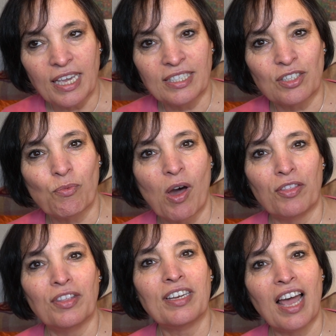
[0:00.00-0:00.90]
is the
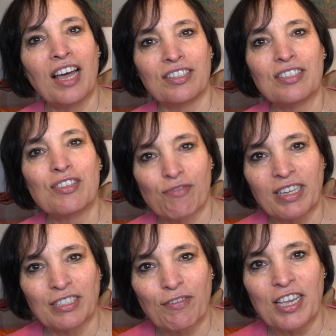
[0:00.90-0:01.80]
one that had the
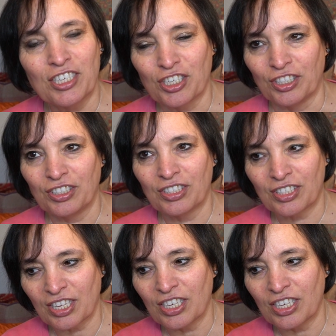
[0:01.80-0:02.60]
reservations,